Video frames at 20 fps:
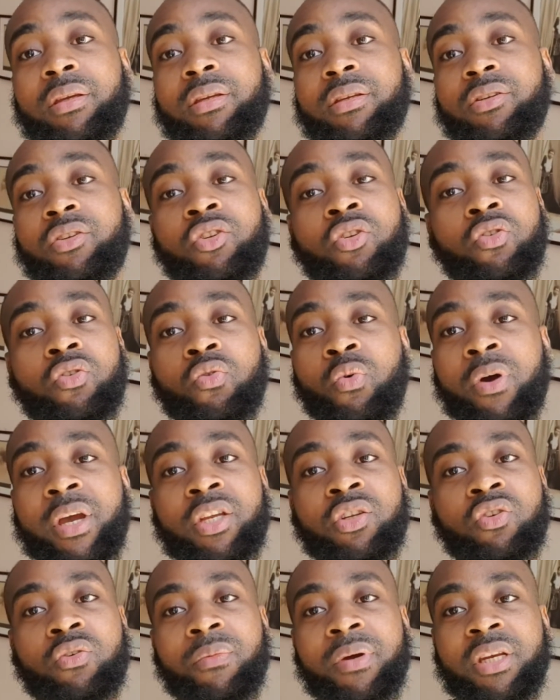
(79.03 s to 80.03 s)
too way
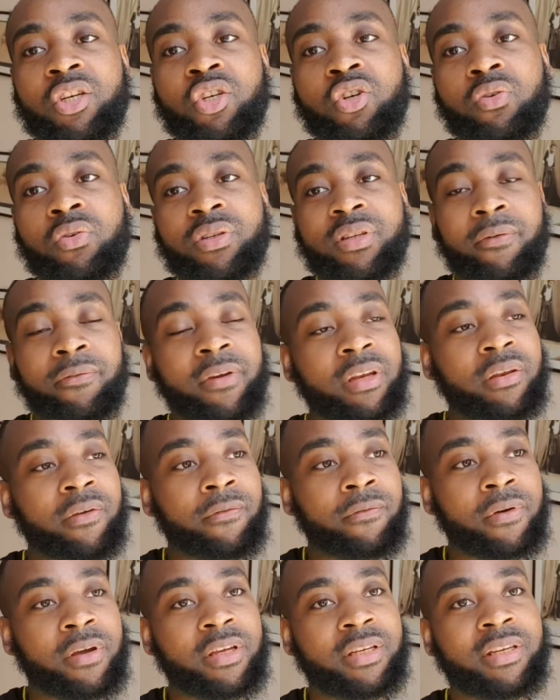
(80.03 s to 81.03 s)
too many draws. I think the
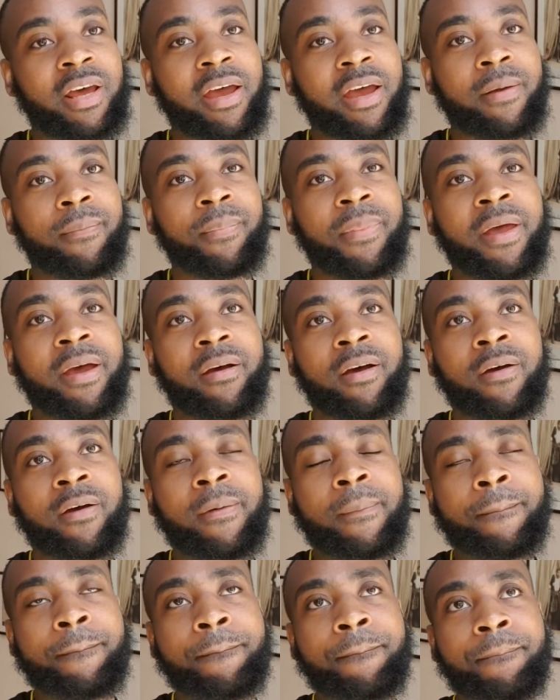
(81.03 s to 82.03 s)
first time that
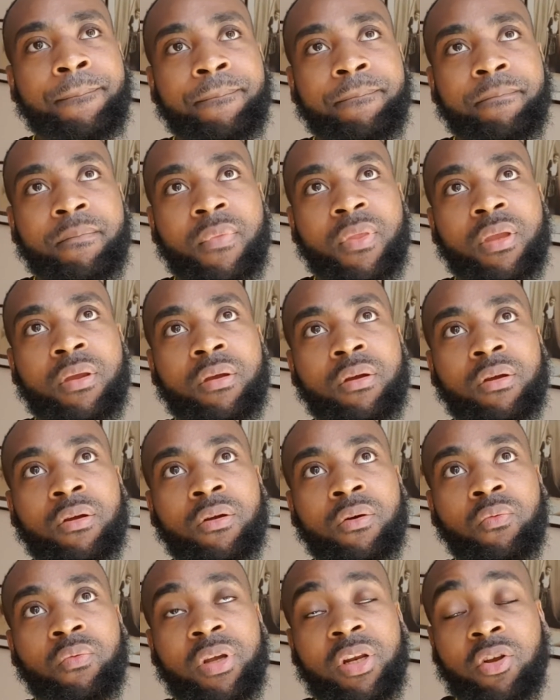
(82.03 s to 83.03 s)
um,
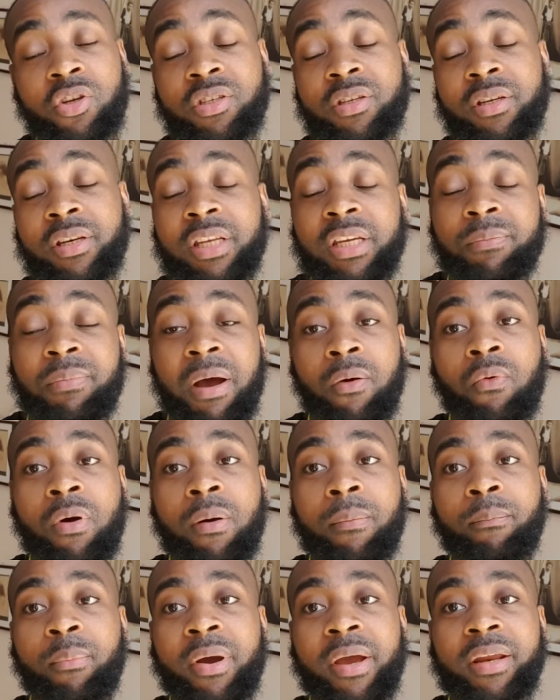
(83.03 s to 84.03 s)
we lost the league by
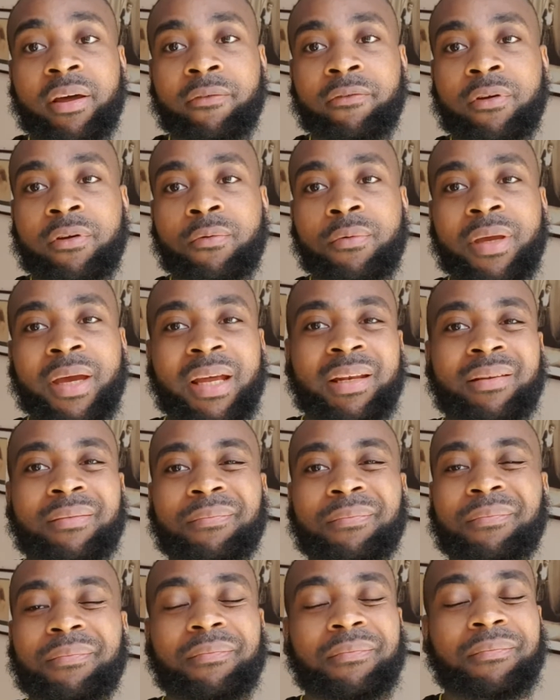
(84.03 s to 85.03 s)
one point, I think we had
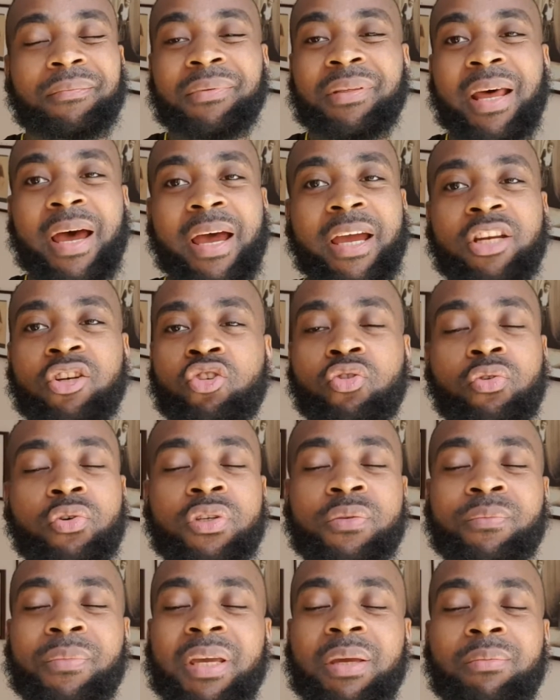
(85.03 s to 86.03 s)
nine draws
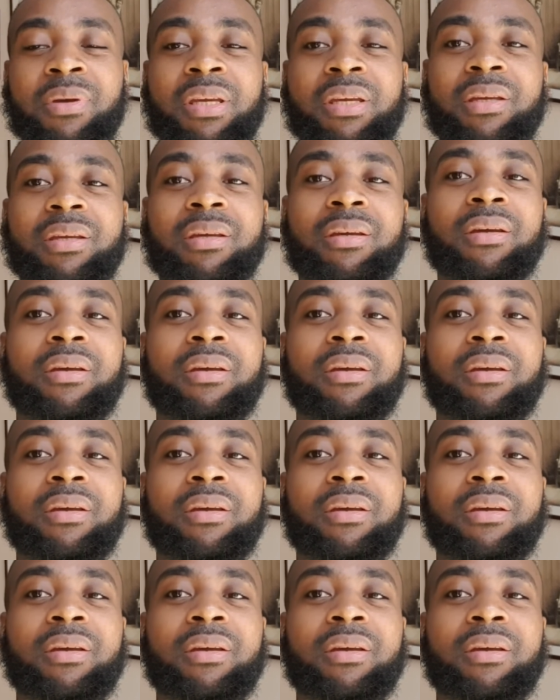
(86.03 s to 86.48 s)
maybe